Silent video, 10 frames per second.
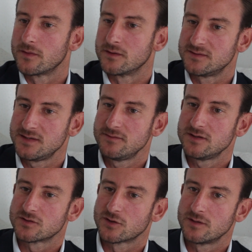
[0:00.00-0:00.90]
The
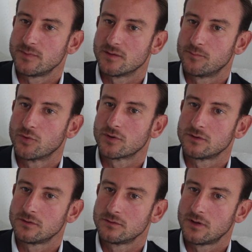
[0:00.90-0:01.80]
TVs are going to be a
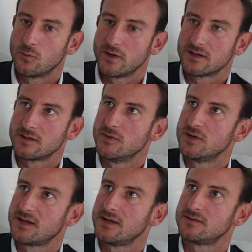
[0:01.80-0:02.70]
portal, a way to
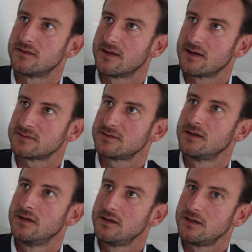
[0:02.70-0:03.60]
communicate to the guest,
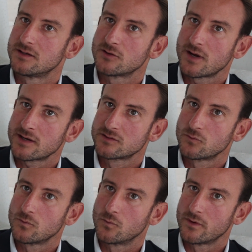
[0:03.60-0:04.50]
interact
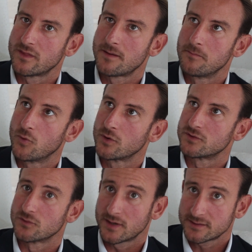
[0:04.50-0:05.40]
with them more
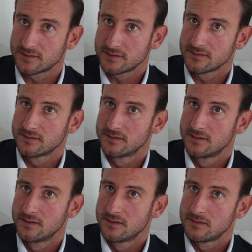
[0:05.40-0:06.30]
directly,
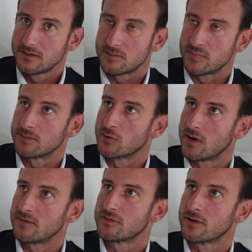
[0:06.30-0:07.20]
and be able to
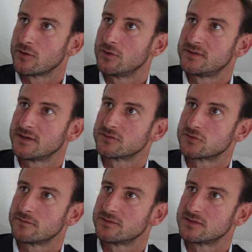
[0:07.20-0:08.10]
offer other hotel
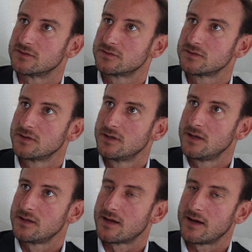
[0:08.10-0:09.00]
services.
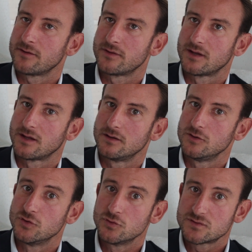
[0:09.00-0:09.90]
Now, how they
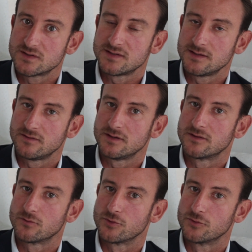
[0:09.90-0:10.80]
use the TV
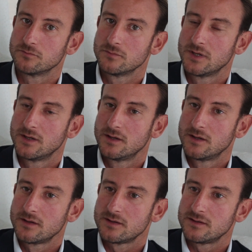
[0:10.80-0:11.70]
in the room
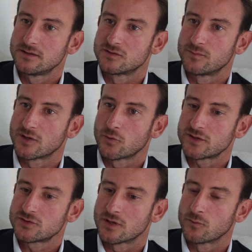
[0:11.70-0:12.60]
is a big question.